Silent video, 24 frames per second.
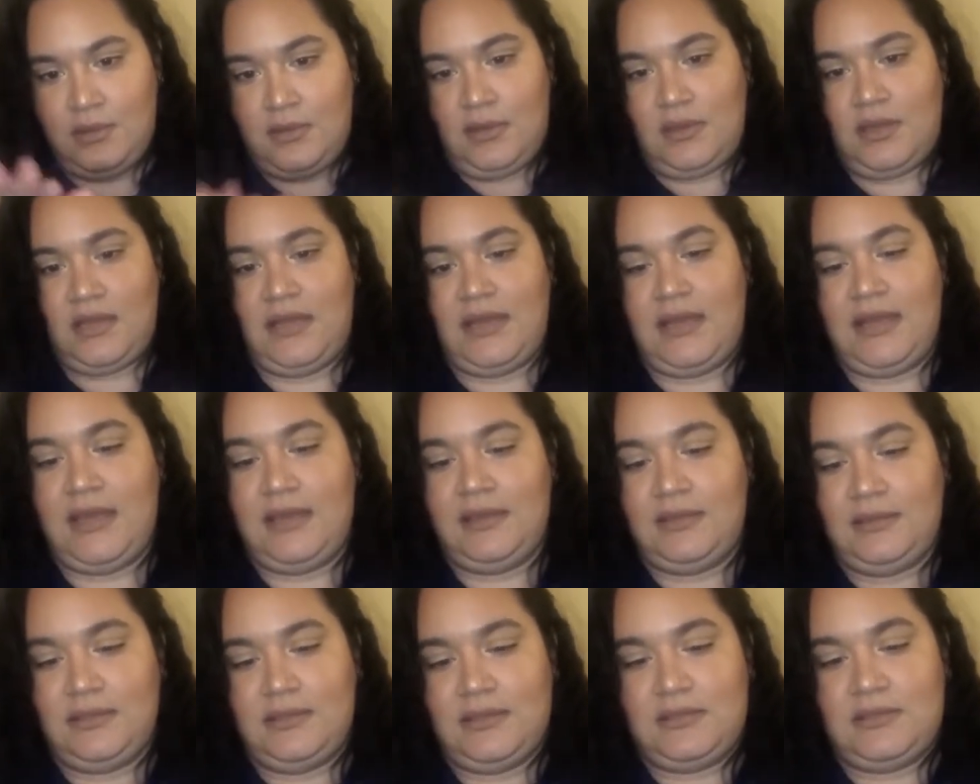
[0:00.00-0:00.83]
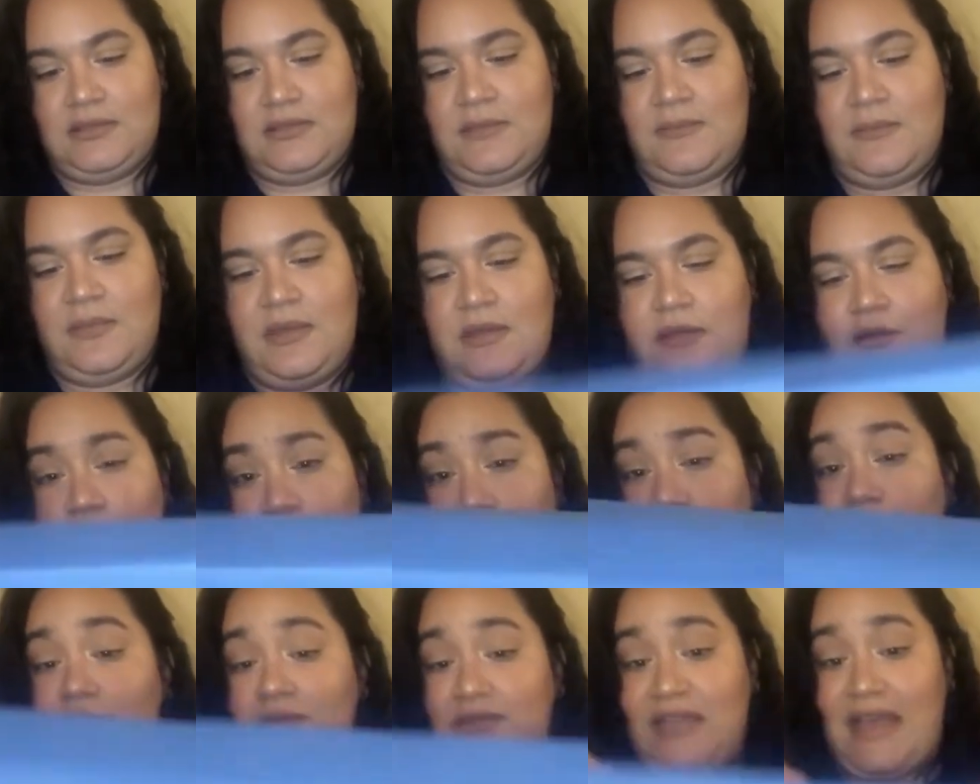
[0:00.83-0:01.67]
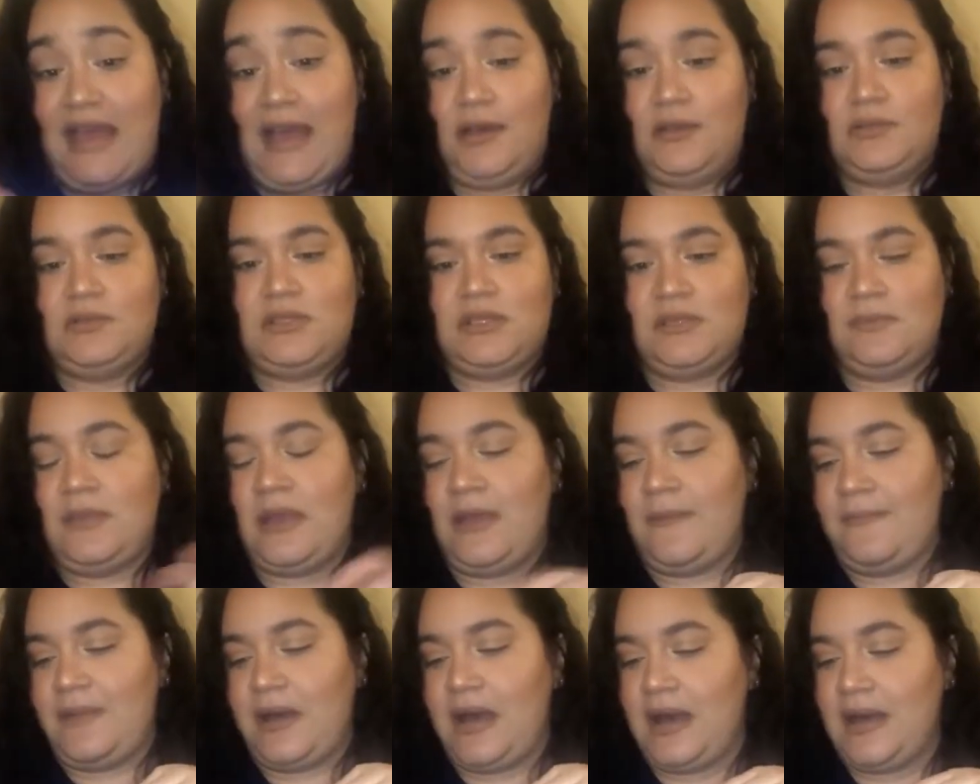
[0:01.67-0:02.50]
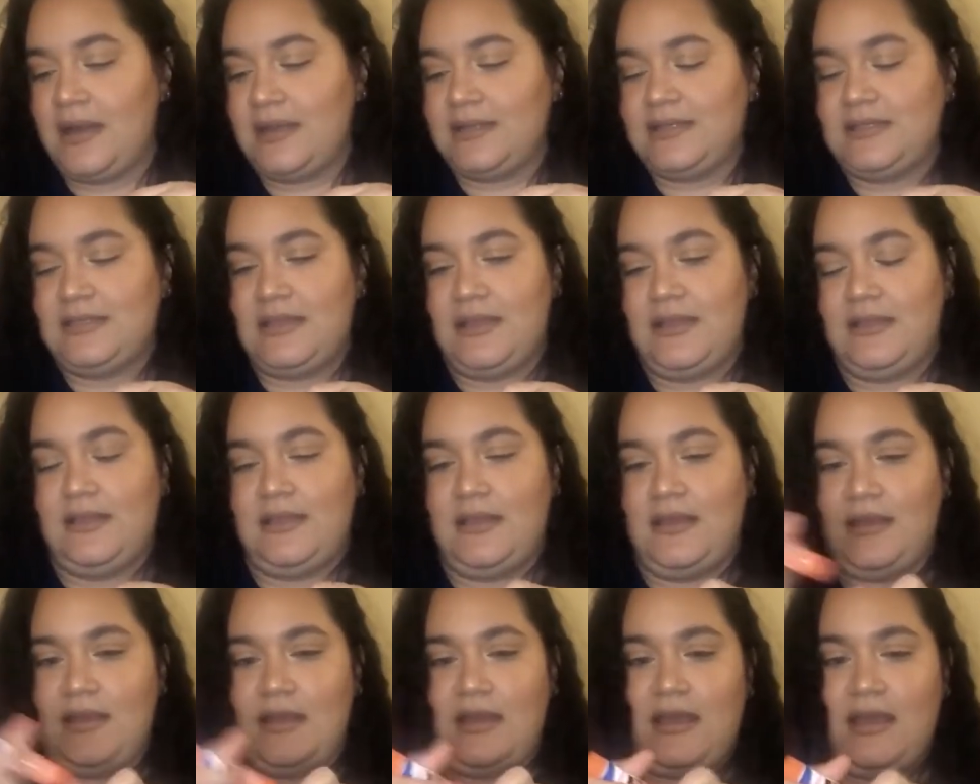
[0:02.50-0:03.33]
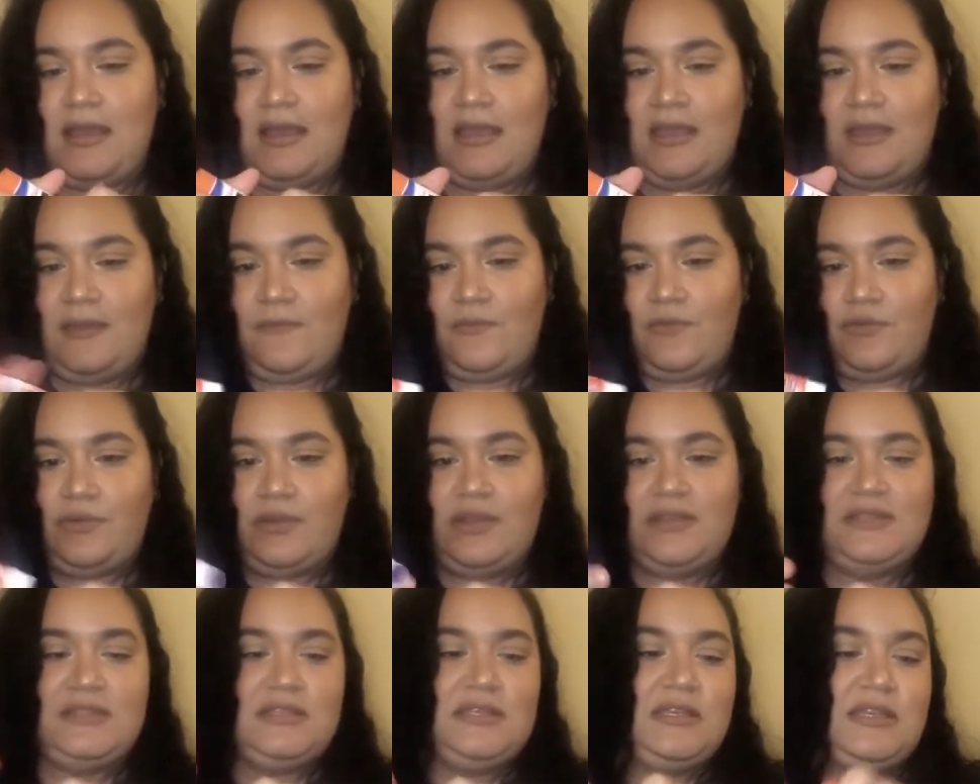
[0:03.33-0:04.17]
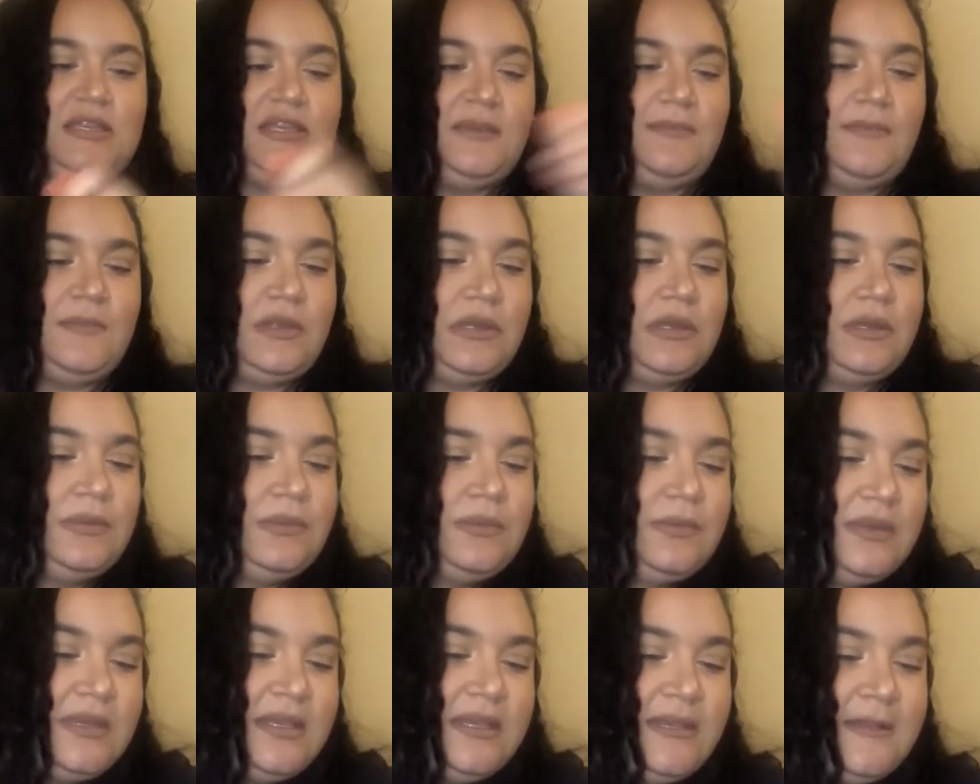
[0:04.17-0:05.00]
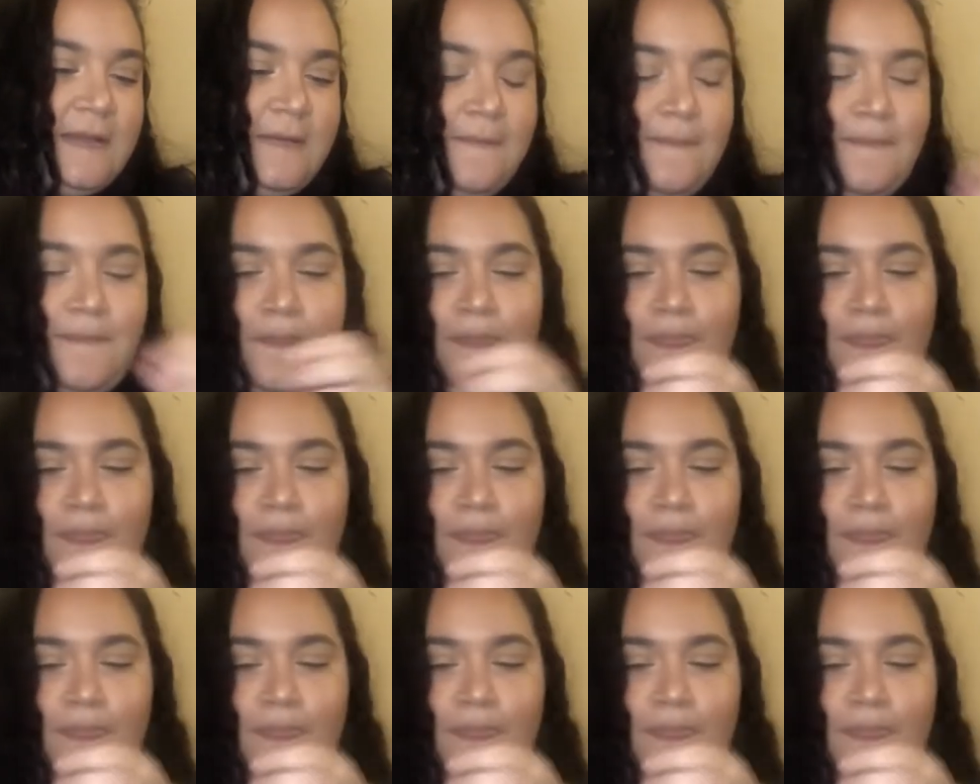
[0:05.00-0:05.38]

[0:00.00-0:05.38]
connected to glued down to my box, and then I am going to keep gluing